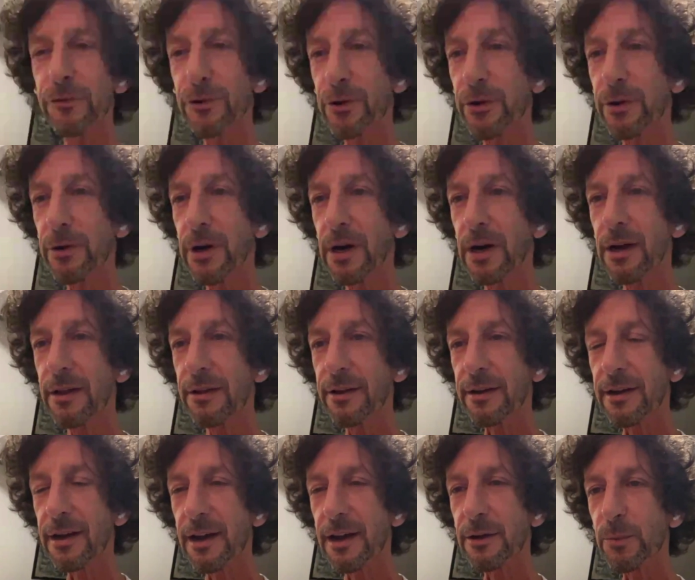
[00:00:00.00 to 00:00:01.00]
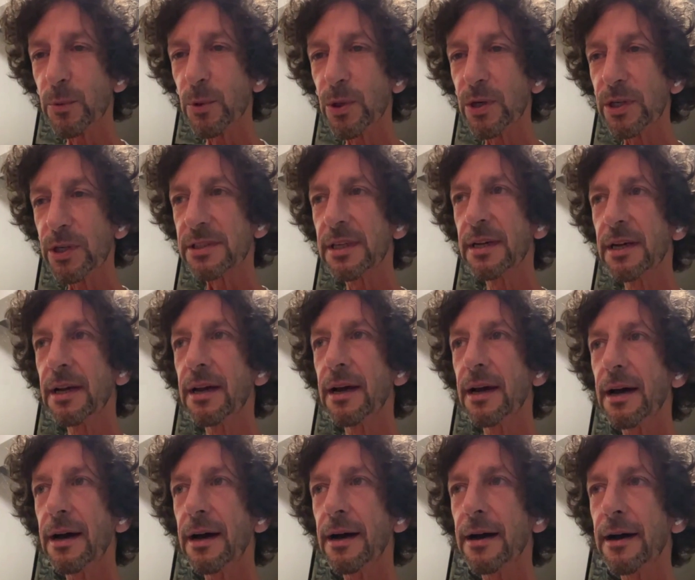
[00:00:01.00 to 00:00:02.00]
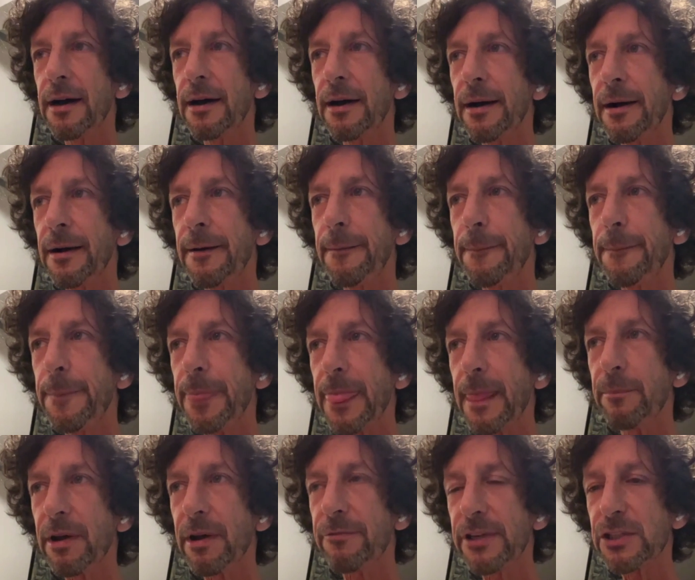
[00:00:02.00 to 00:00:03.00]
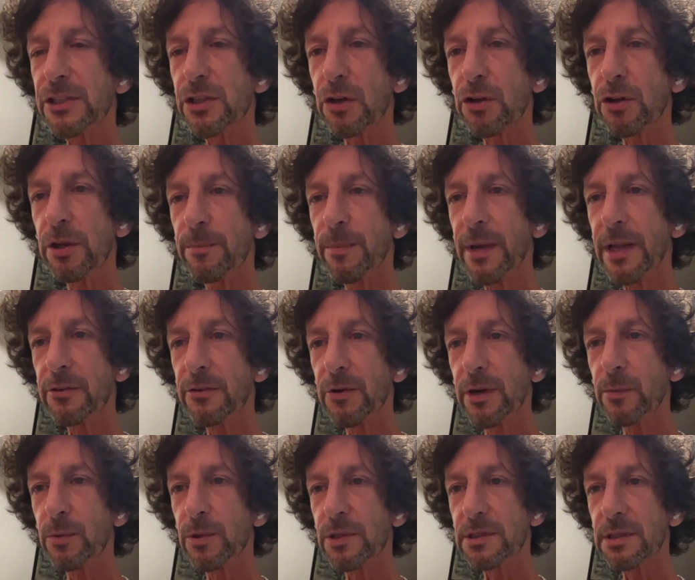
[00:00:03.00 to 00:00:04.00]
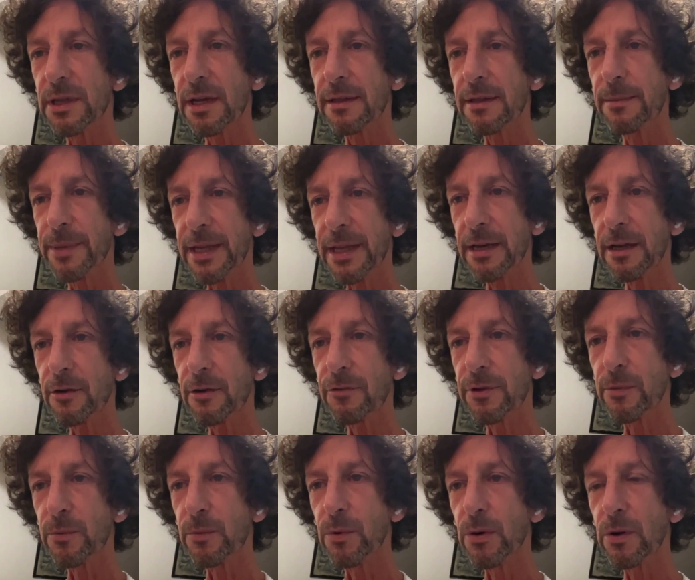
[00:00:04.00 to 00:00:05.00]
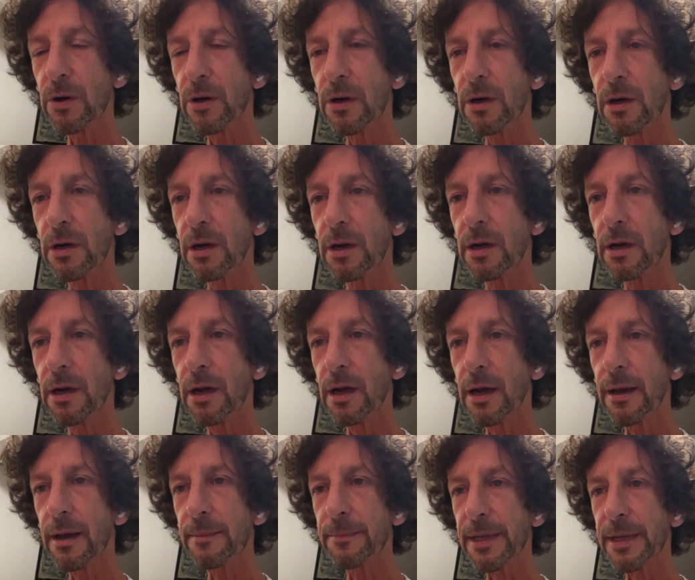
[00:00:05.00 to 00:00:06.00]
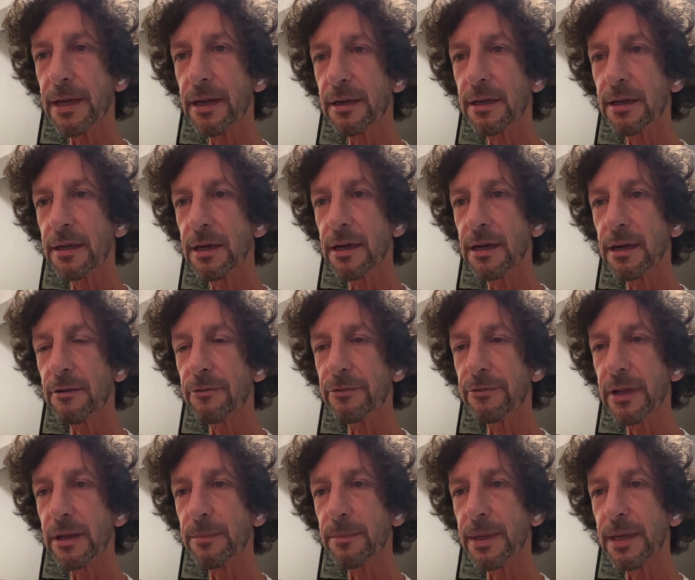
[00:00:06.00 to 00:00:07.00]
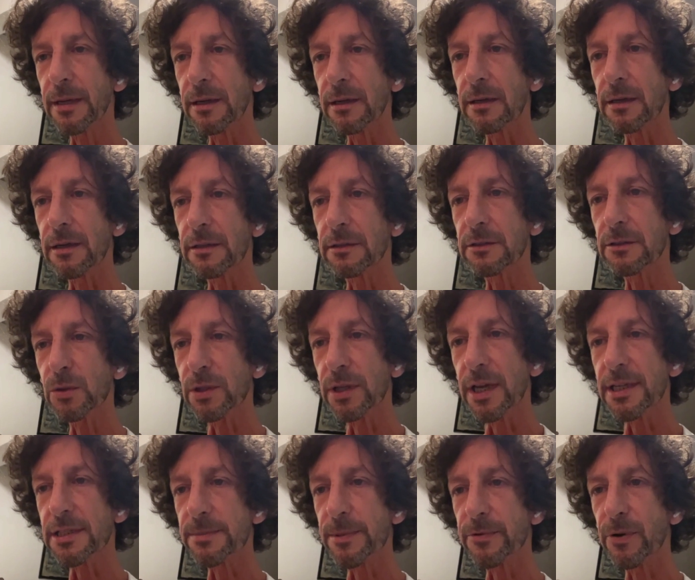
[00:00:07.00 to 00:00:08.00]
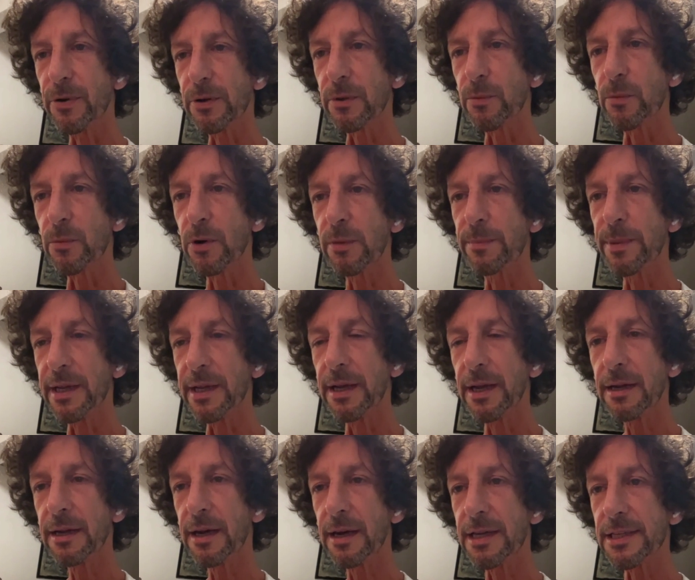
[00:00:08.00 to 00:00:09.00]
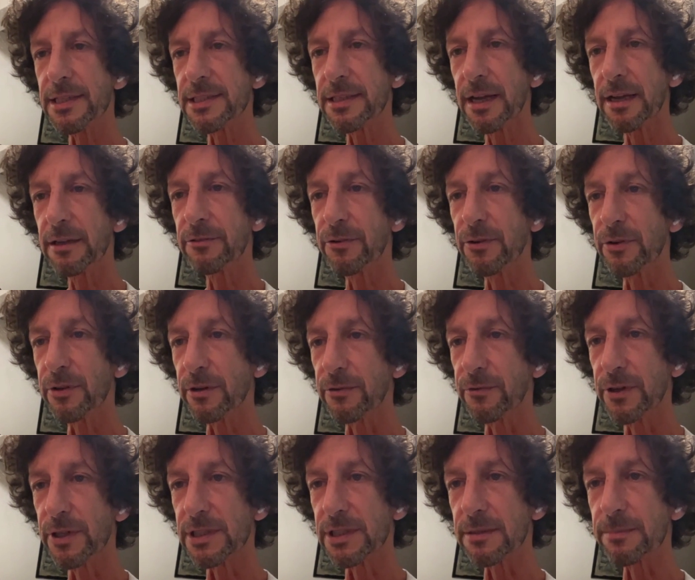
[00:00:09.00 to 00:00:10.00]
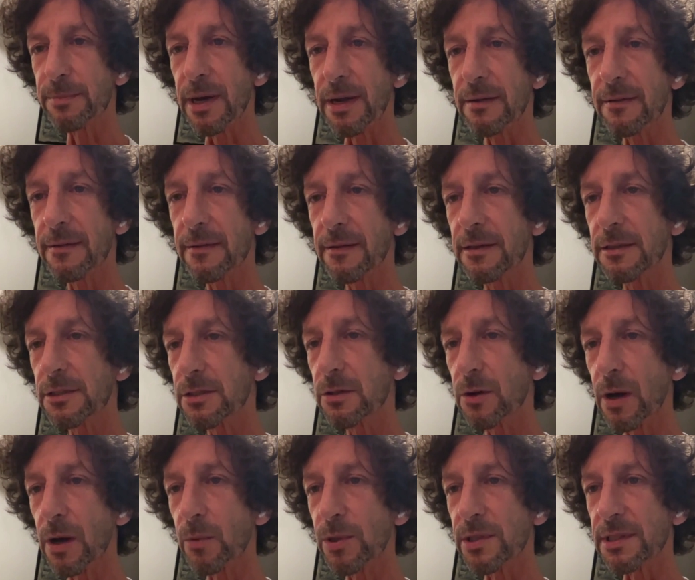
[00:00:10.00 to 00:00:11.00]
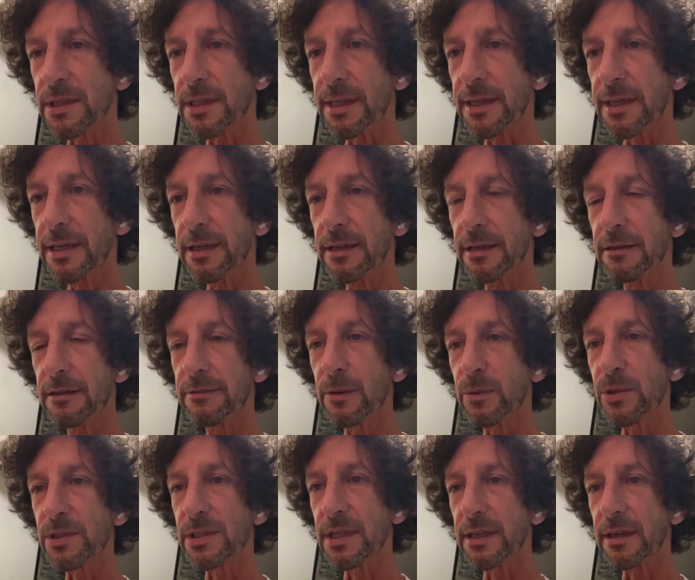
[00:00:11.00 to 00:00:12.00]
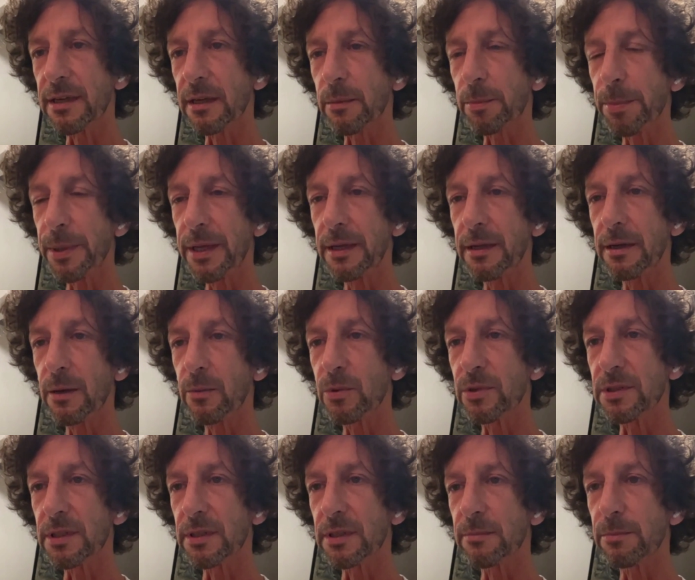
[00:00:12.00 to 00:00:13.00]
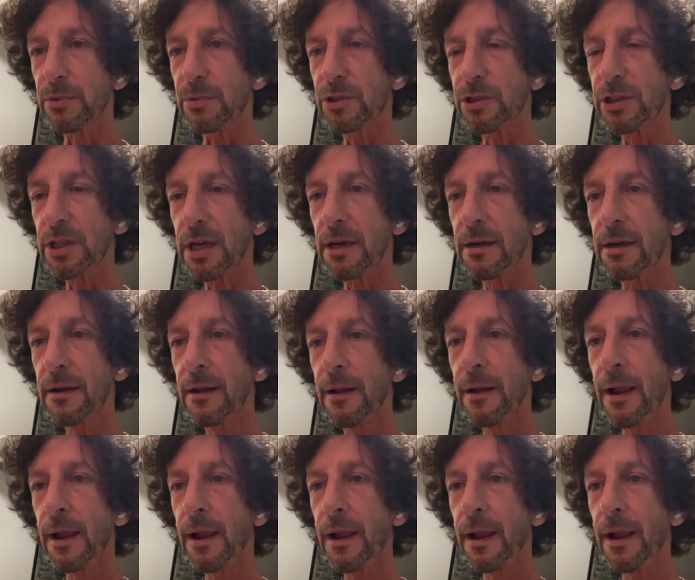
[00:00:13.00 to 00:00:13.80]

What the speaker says: you for the kind words. My first documentary was at the beginning of the war. I began filming 2 days before the war began, and I stayed for the first month. So I was in Kiev, I was in Irpin, I was in Bucha,